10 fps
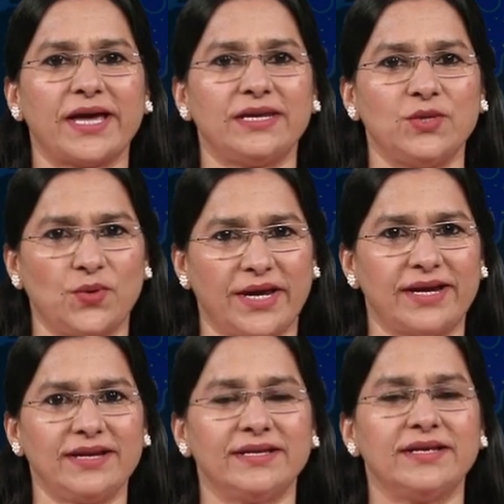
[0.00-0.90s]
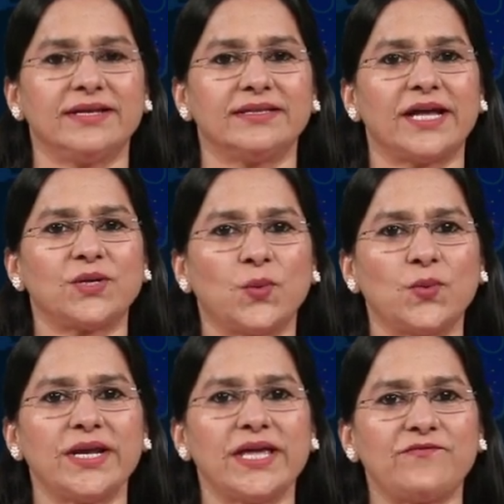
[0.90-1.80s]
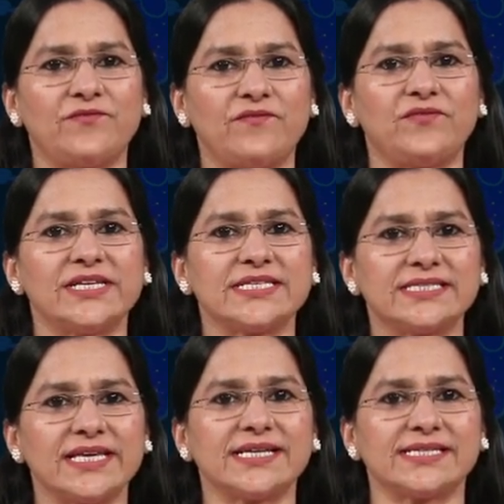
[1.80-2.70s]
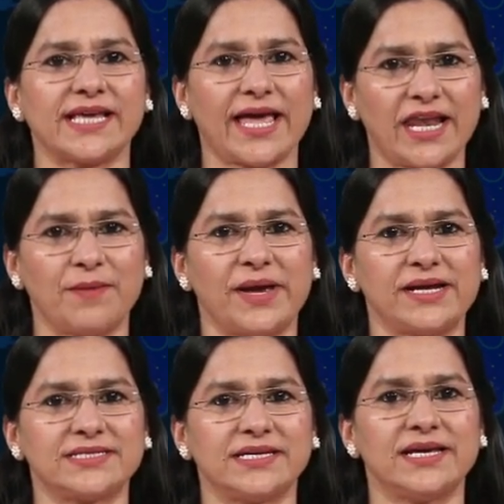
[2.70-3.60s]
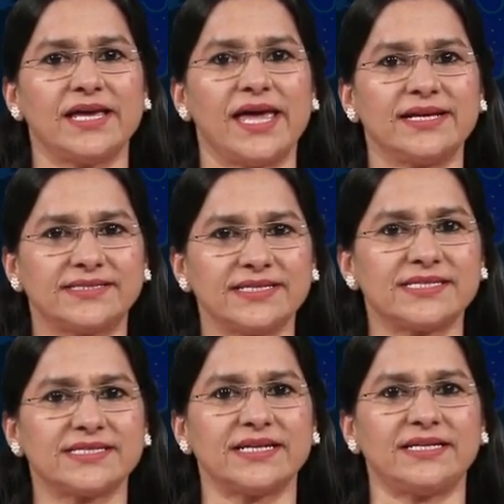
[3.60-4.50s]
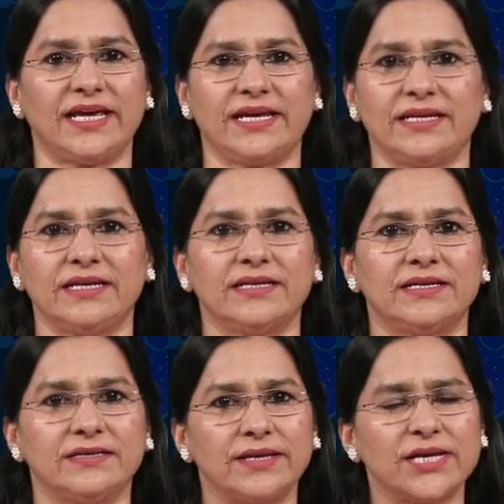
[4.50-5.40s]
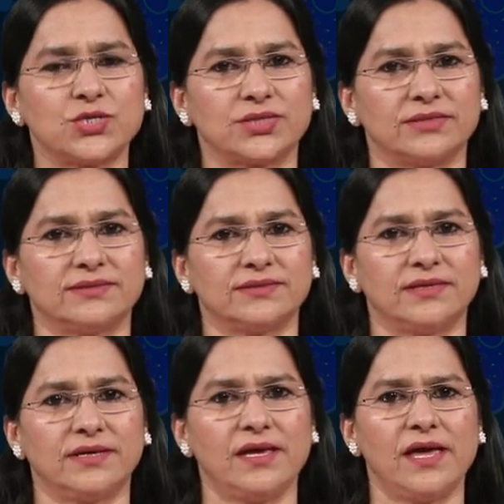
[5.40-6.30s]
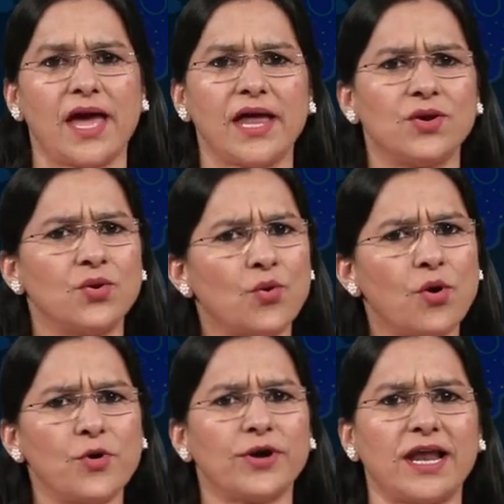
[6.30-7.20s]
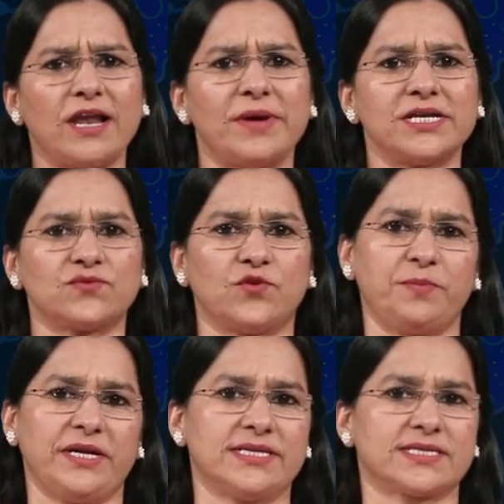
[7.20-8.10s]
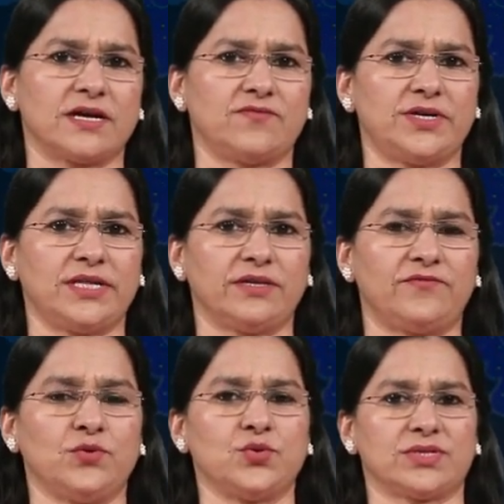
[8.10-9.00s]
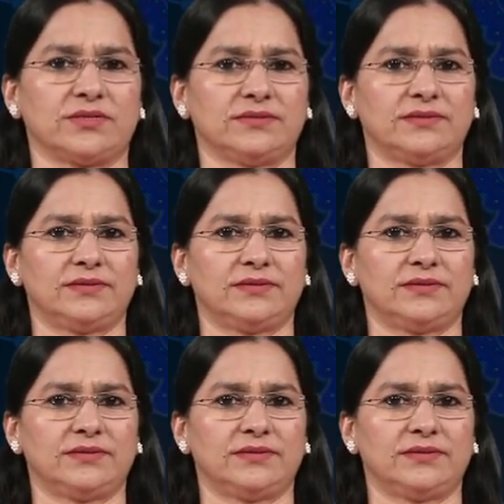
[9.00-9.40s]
by Newland that only 56 elements existed in nature, and no more elements would be discovered in the future.